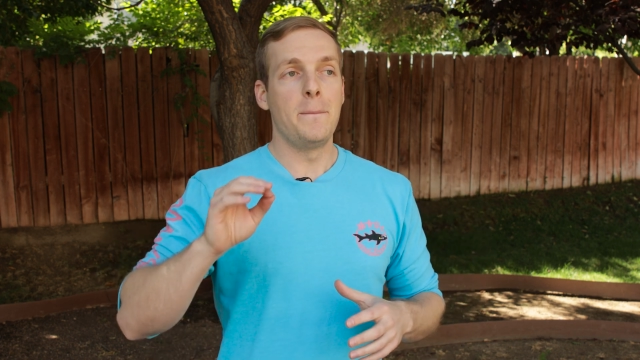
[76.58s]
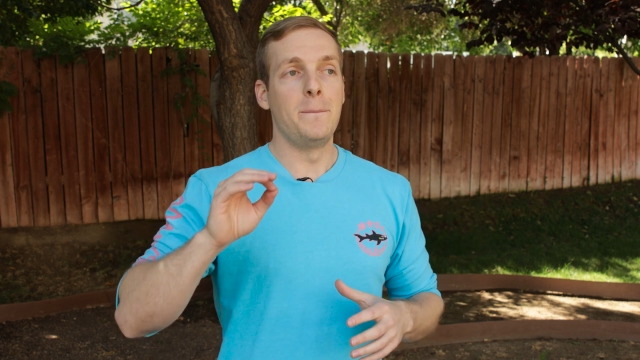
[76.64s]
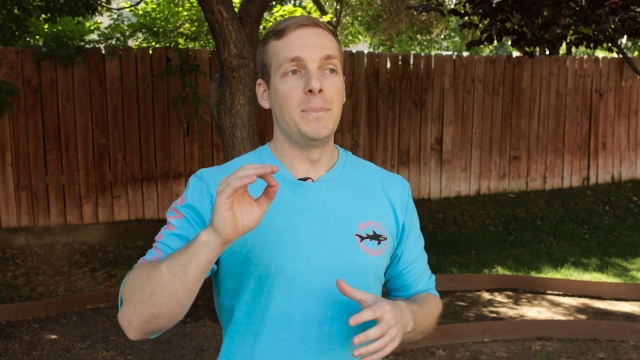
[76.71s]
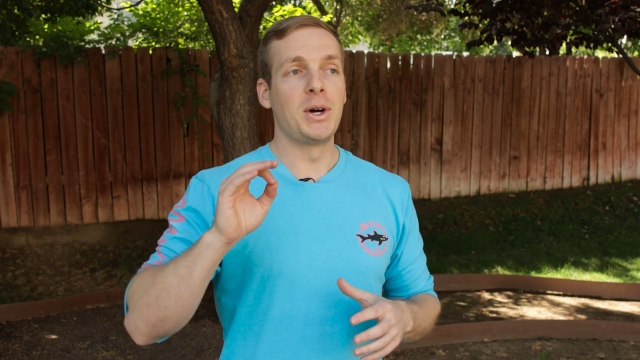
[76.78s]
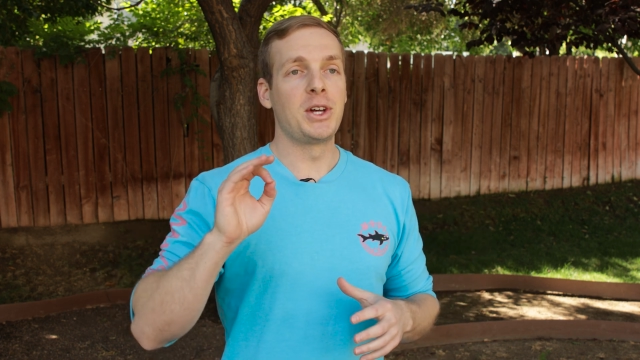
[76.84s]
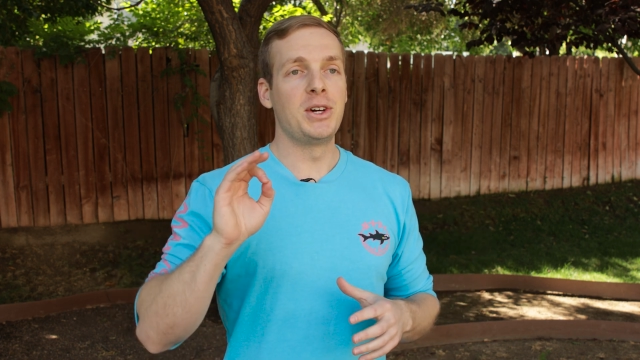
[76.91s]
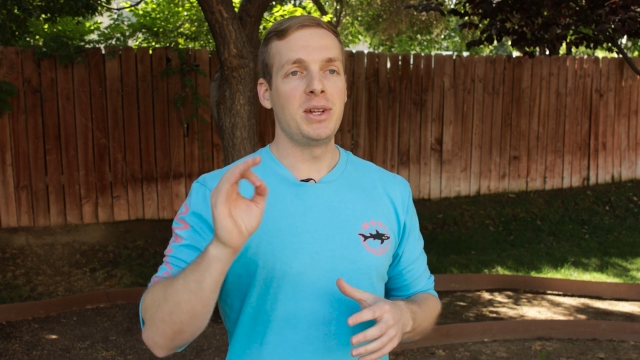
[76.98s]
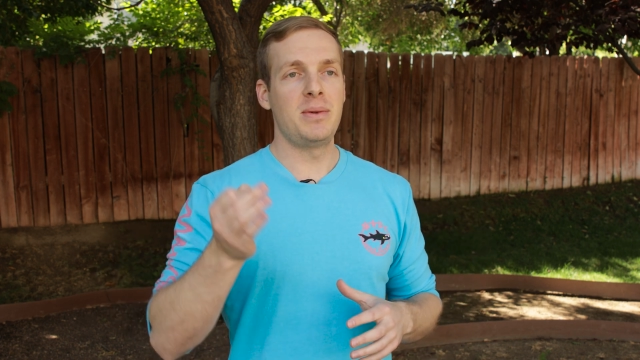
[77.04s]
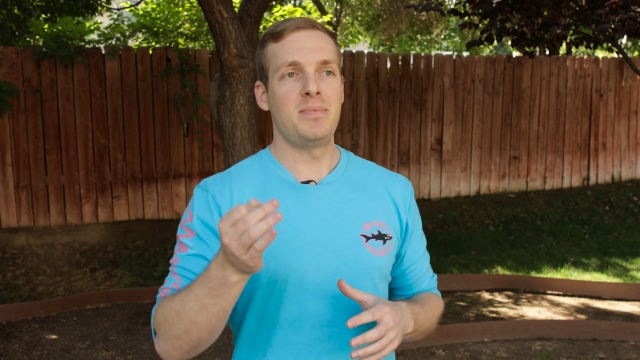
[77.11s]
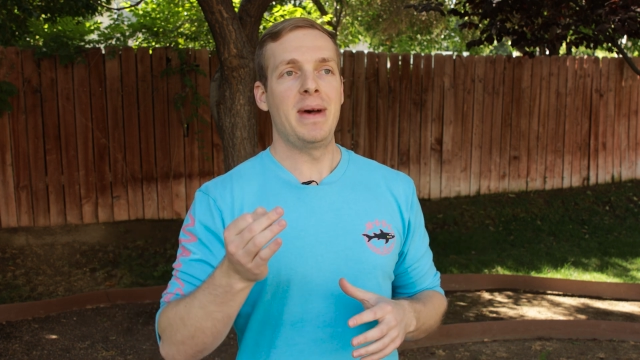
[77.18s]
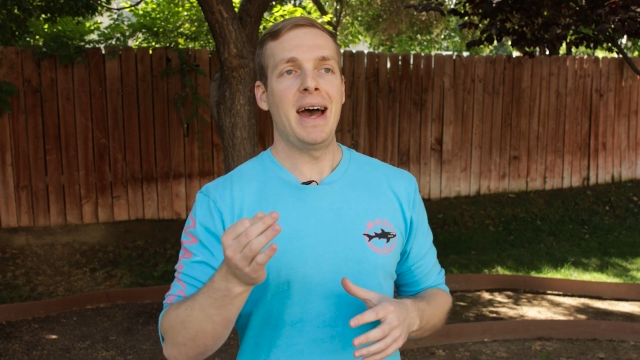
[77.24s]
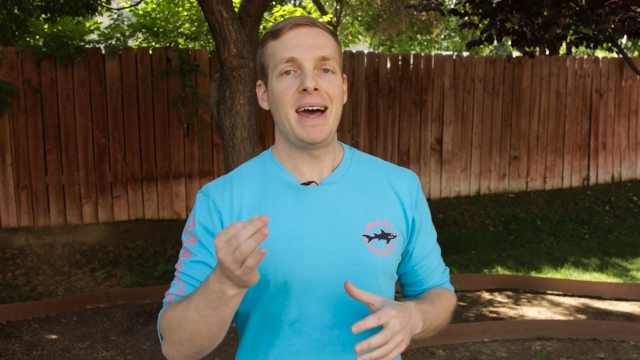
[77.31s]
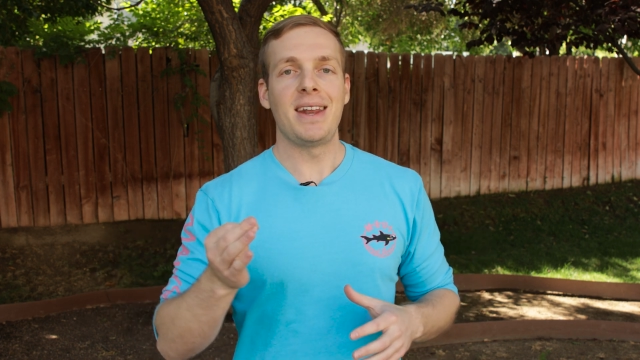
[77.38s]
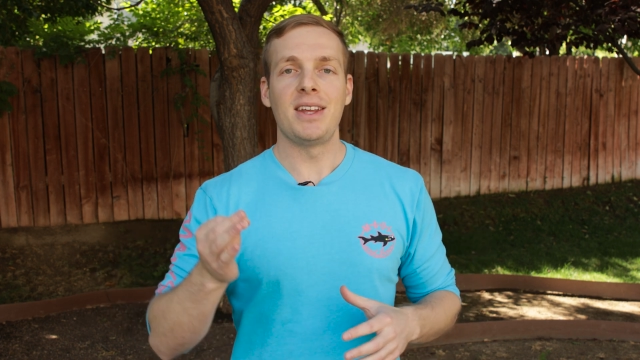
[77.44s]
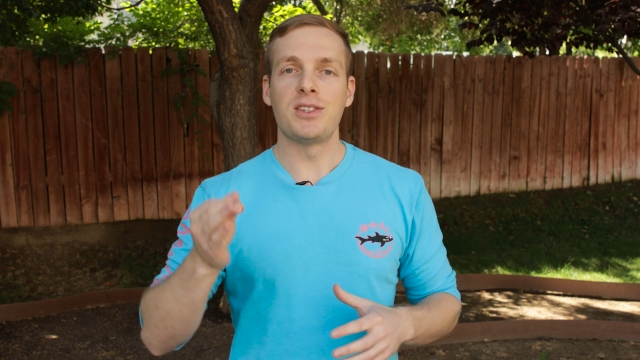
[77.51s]
But good and
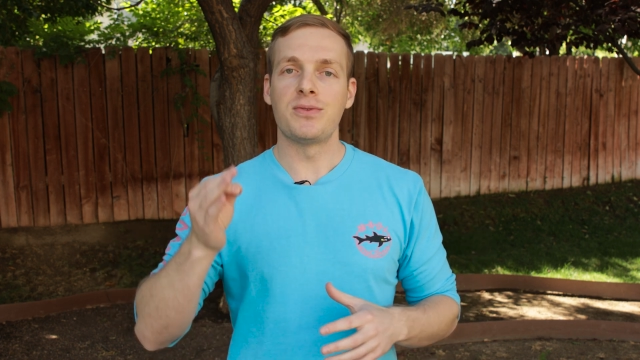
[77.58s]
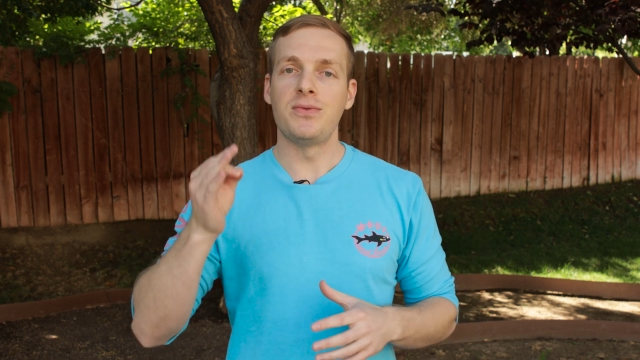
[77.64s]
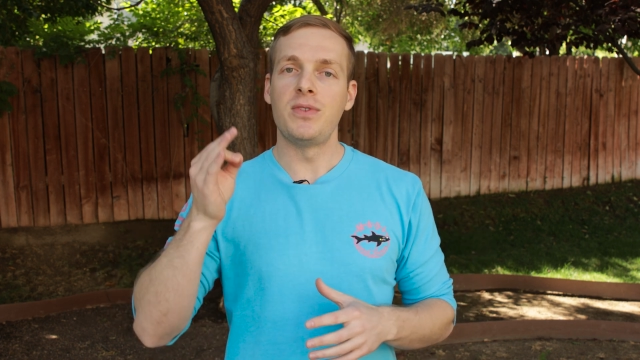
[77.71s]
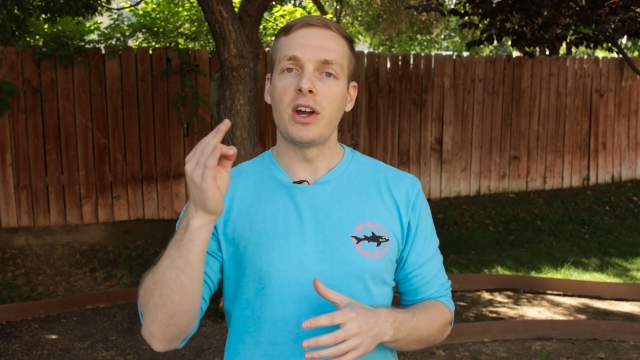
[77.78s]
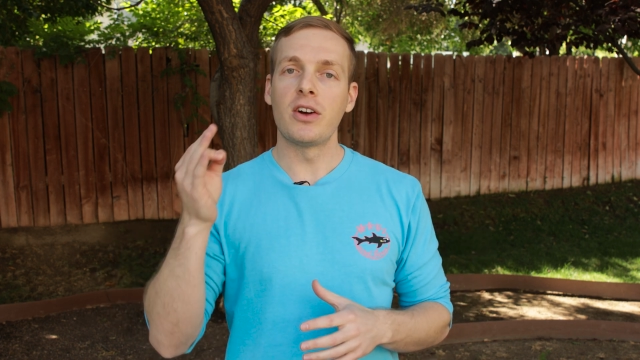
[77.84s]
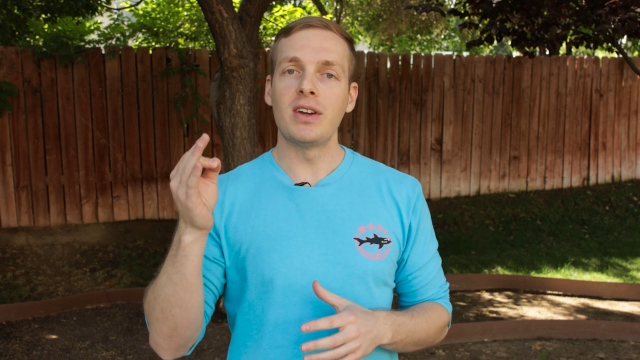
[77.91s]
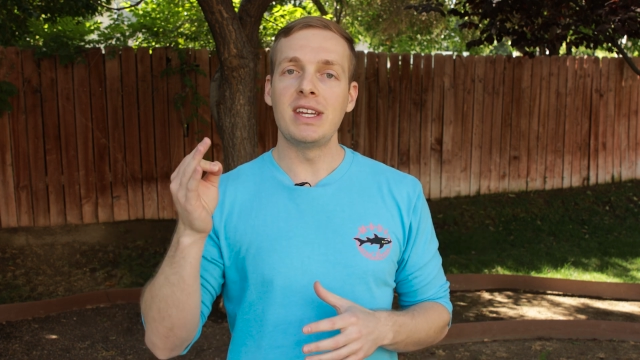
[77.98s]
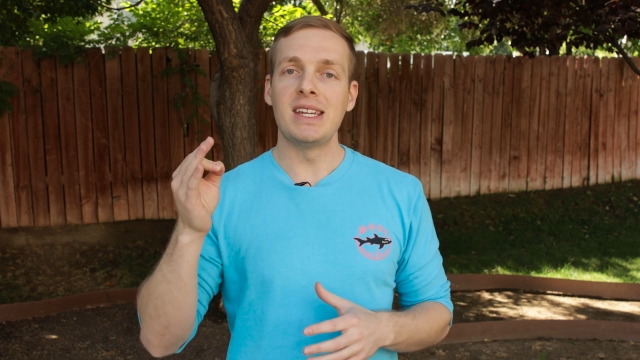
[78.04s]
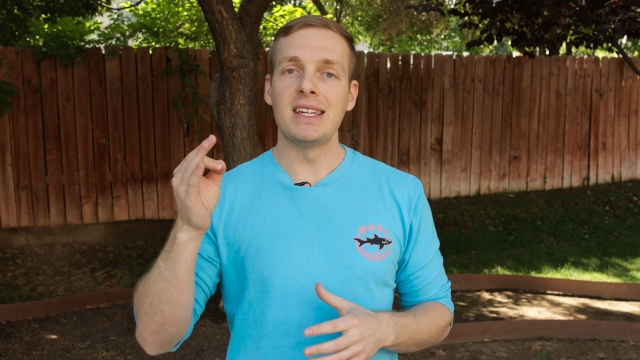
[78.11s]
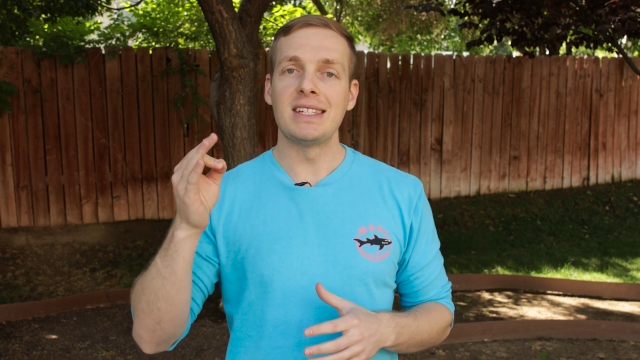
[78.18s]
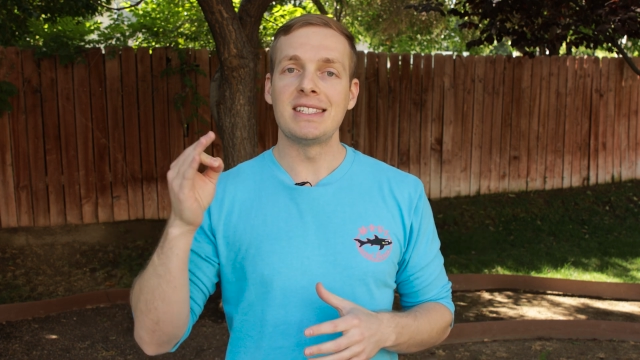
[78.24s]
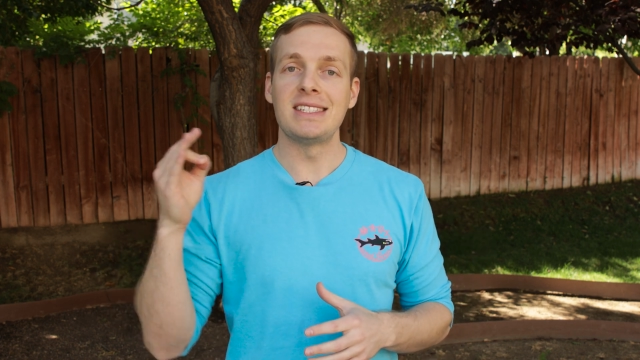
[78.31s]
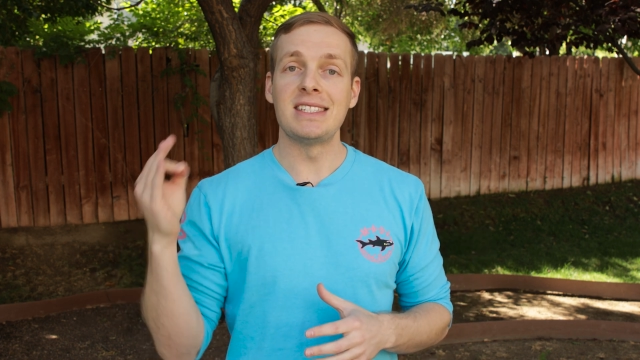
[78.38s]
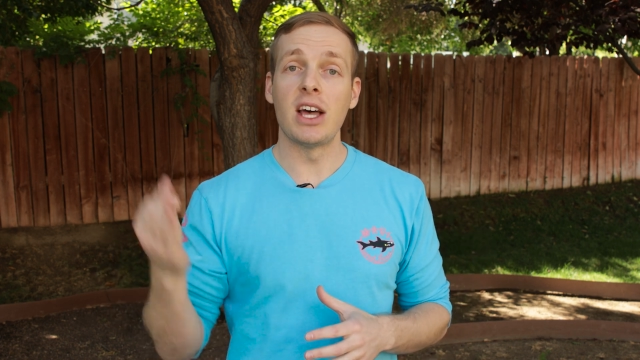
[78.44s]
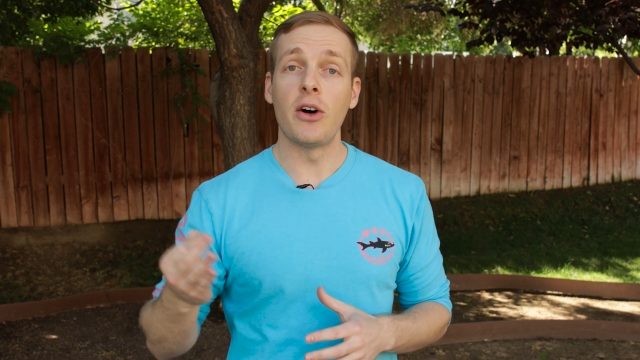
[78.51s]
bad is very
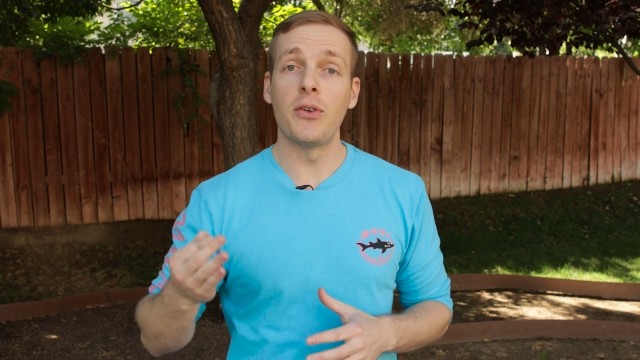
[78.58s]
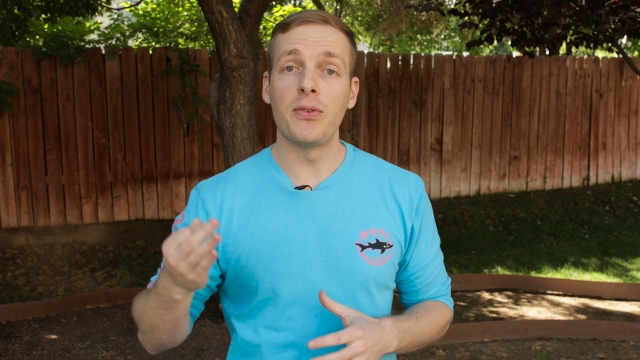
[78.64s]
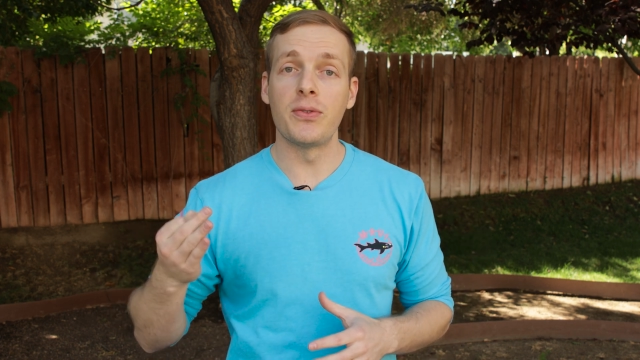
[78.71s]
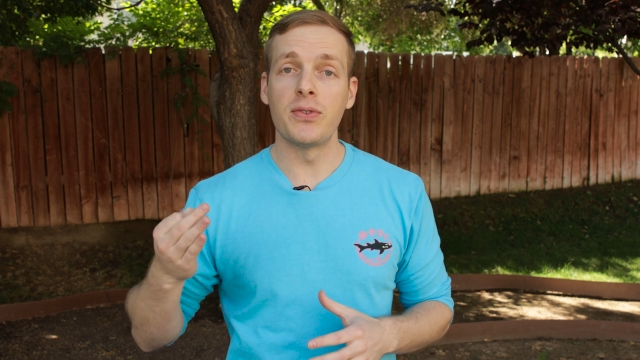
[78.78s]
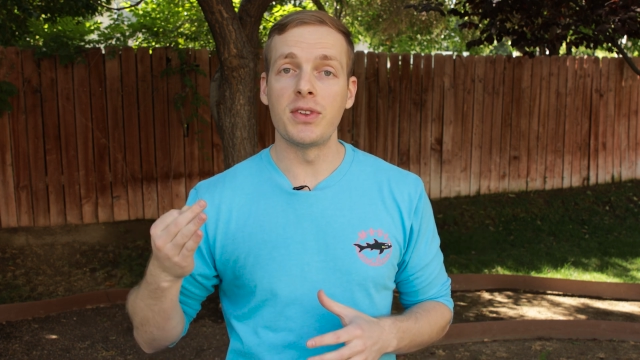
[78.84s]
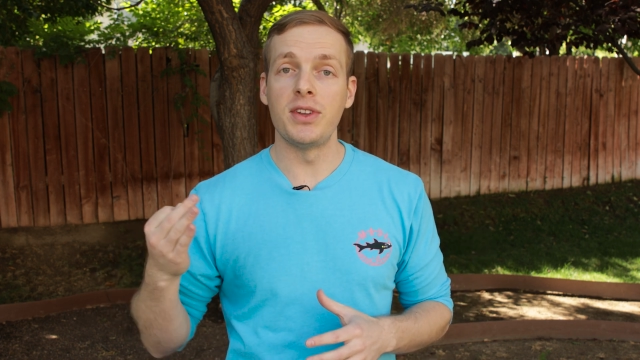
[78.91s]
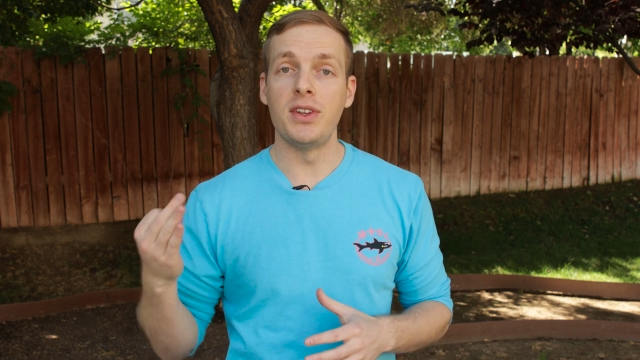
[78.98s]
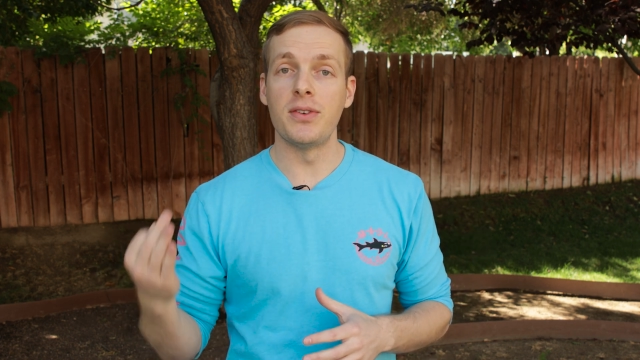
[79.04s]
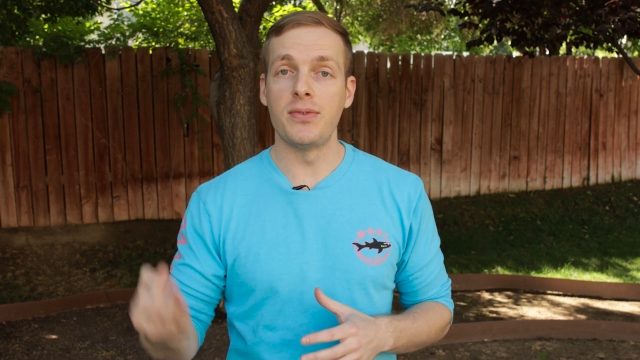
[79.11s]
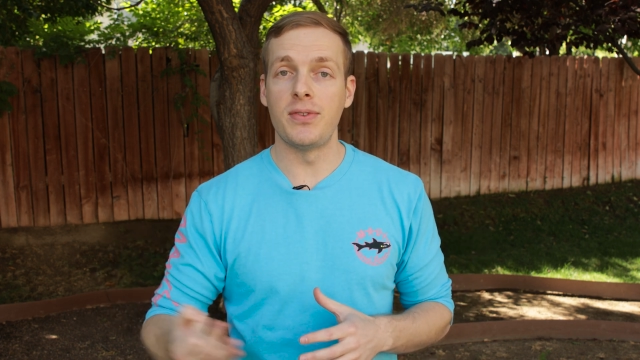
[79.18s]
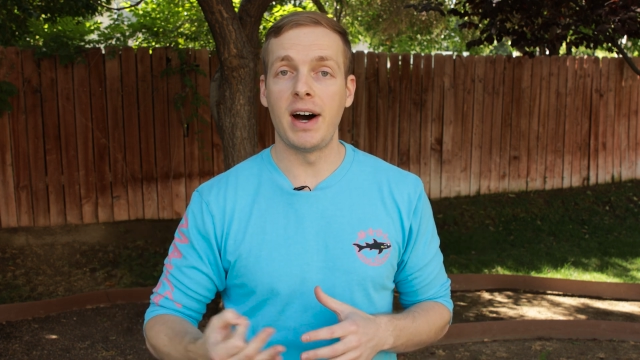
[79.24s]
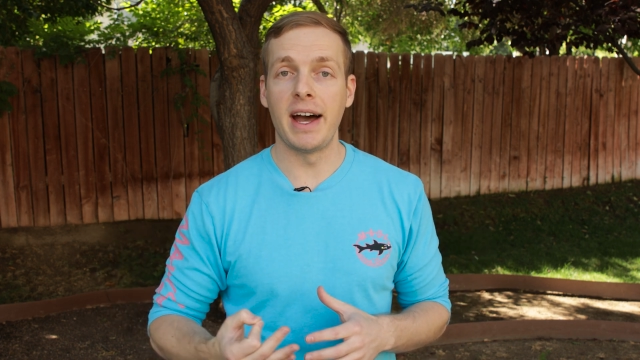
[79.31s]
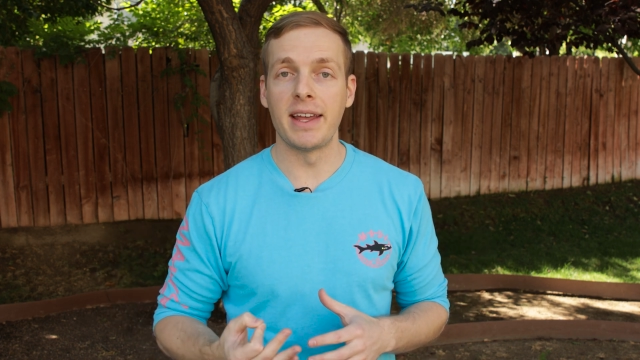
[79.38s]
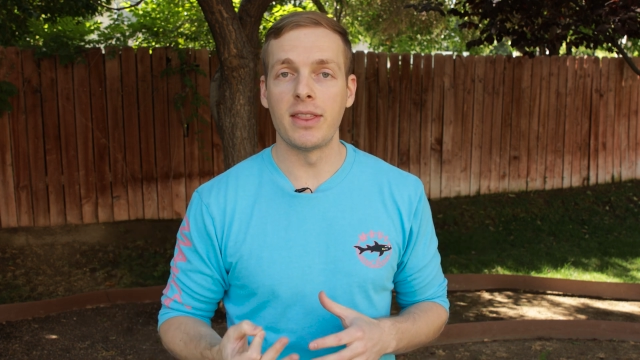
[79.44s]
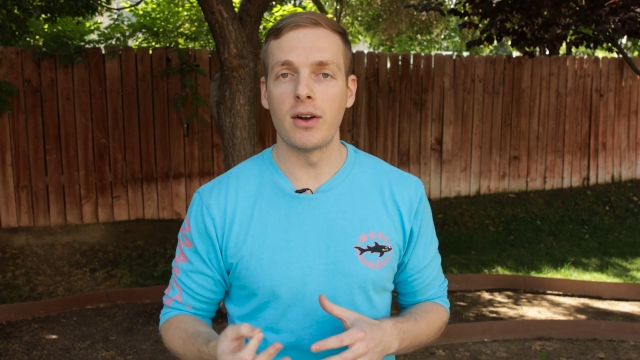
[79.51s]

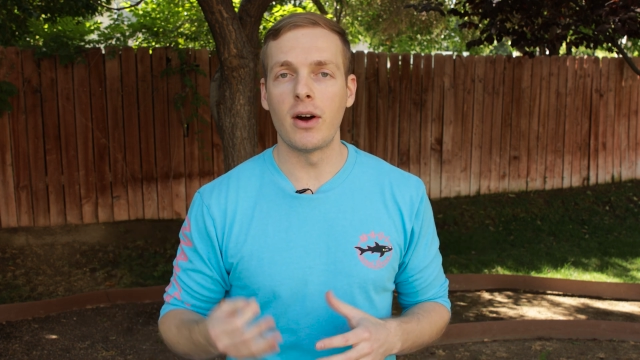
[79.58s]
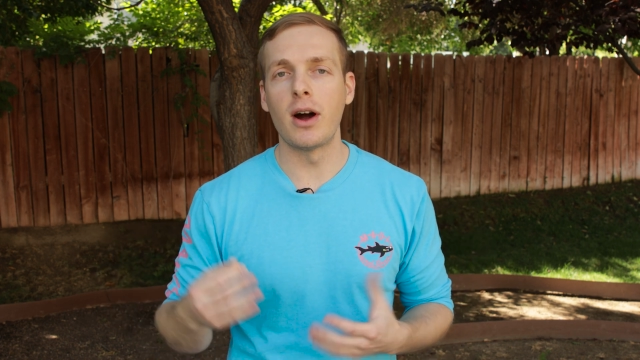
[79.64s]
self-defined.